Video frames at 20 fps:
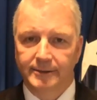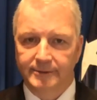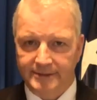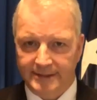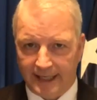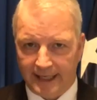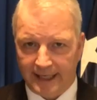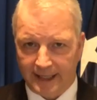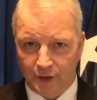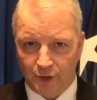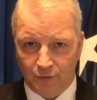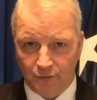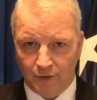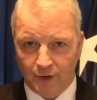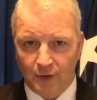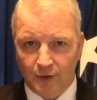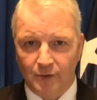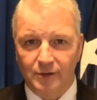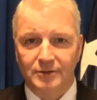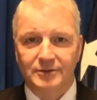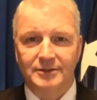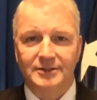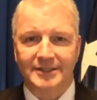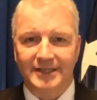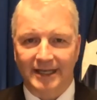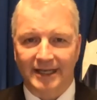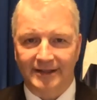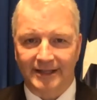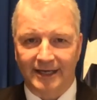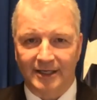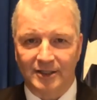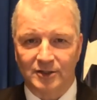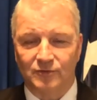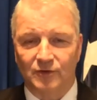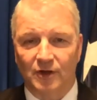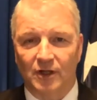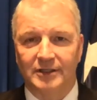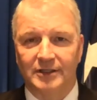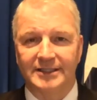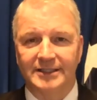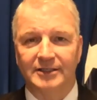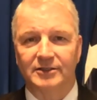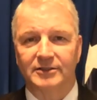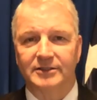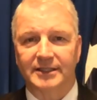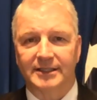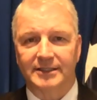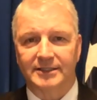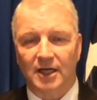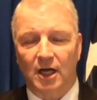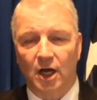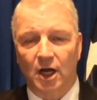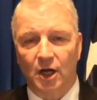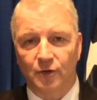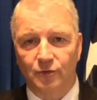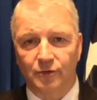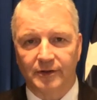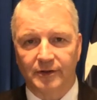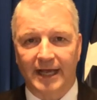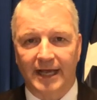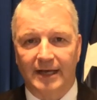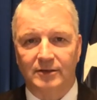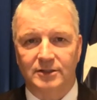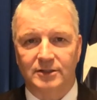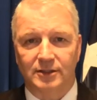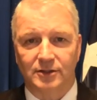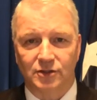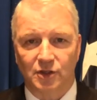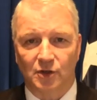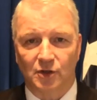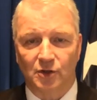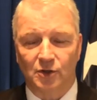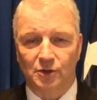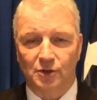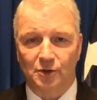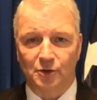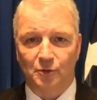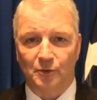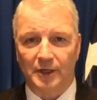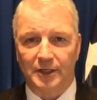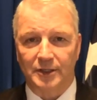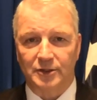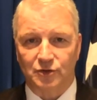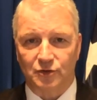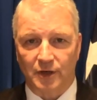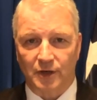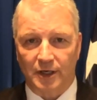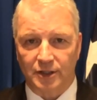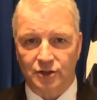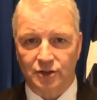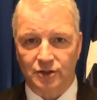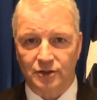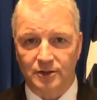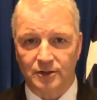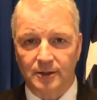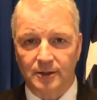10 new voters, 10,000 volunteers, that's 100,000 total new registrations.